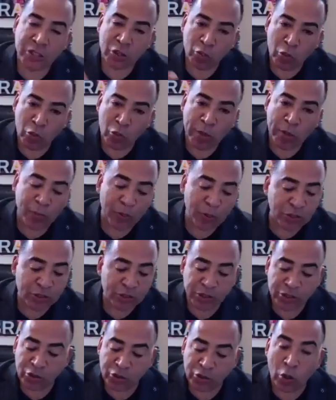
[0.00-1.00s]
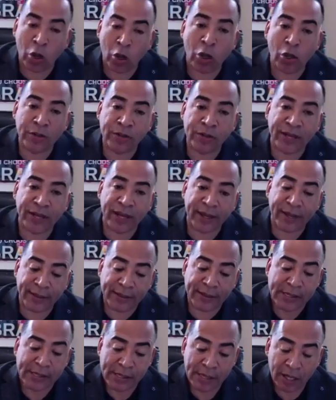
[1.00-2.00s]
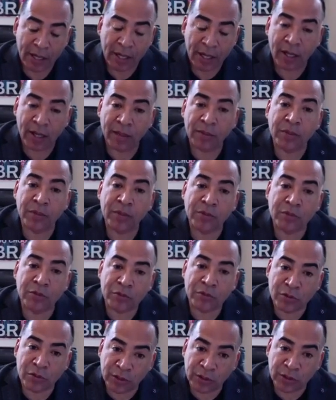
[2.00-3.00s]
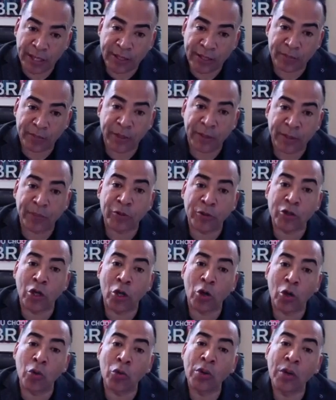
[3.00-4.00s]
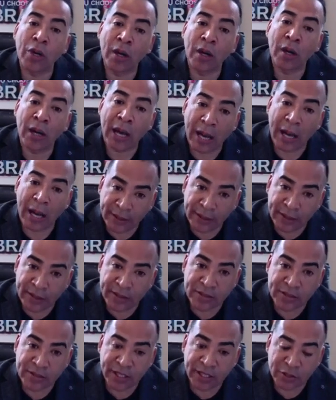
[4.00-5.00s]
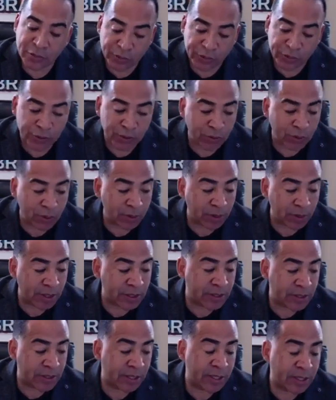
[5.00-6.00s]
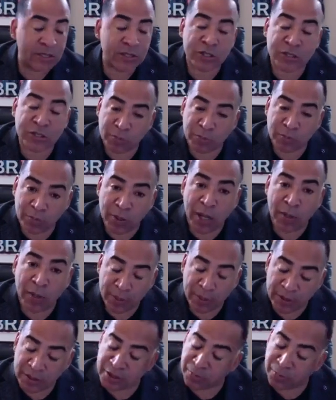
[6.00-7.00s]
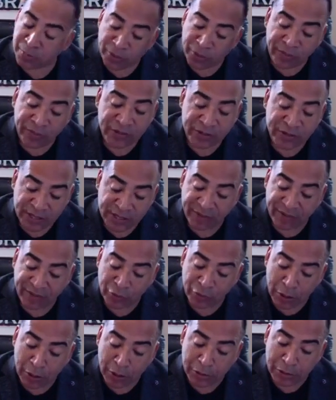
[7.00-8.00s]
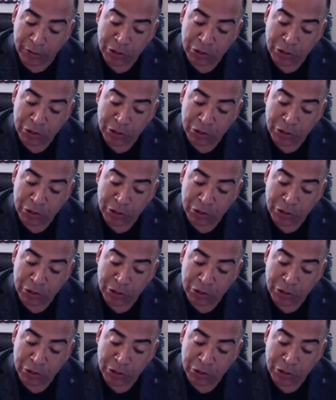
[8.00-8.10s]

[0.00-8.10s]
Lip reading: we'll be pushing you all day, letting people know how to get in touch with you. And it's, Bob, it's a privilege to have you on.